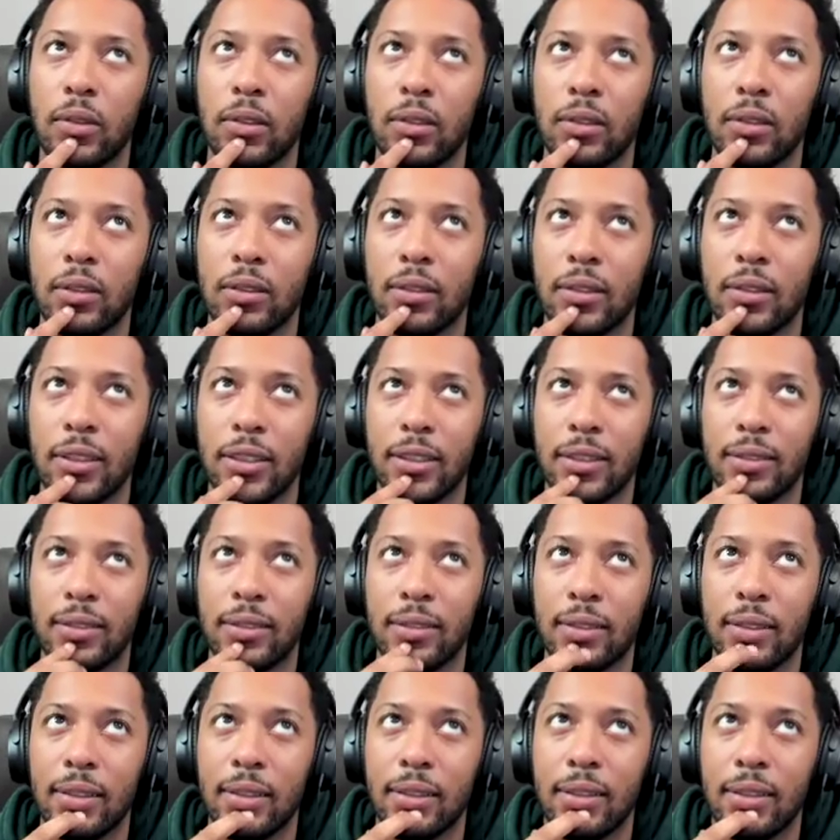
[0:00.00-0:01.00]
there's
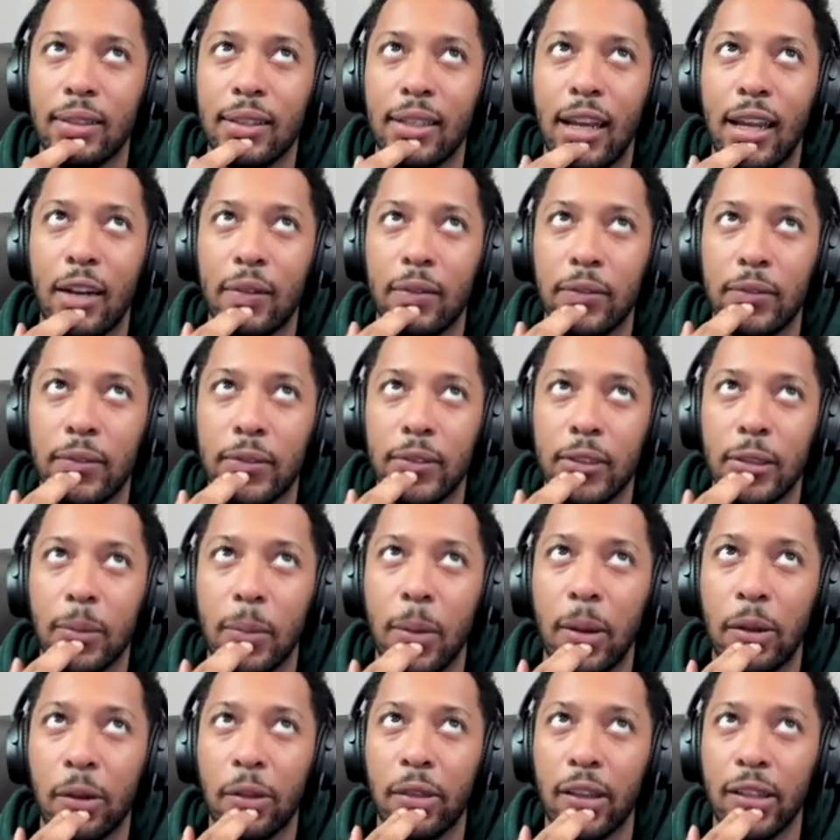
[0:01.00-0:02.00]
kind of some
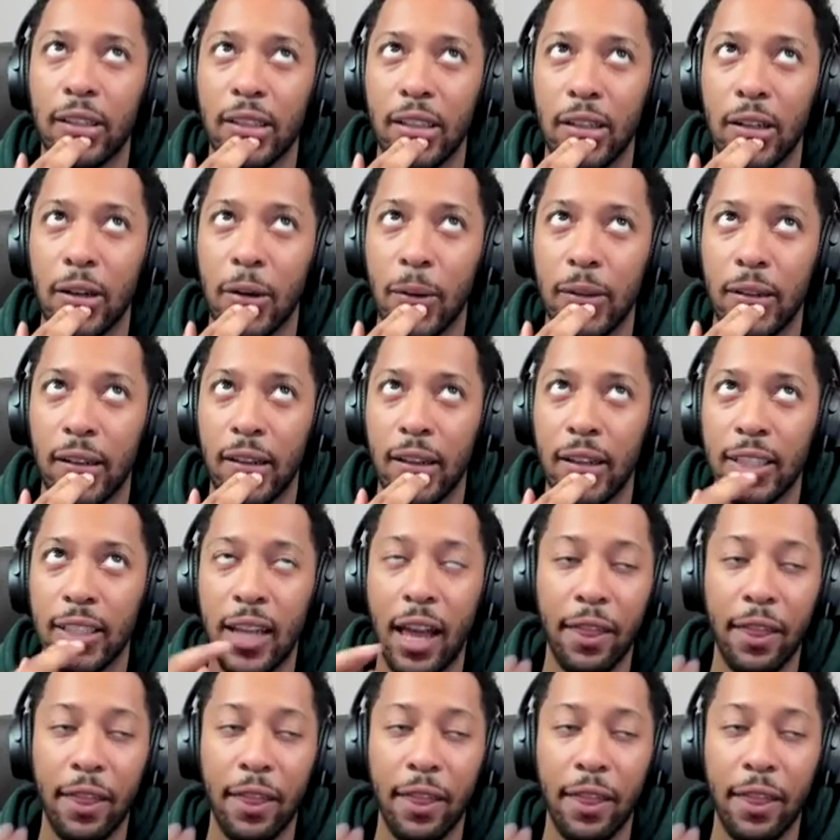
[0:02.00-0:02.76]
other things that go into this.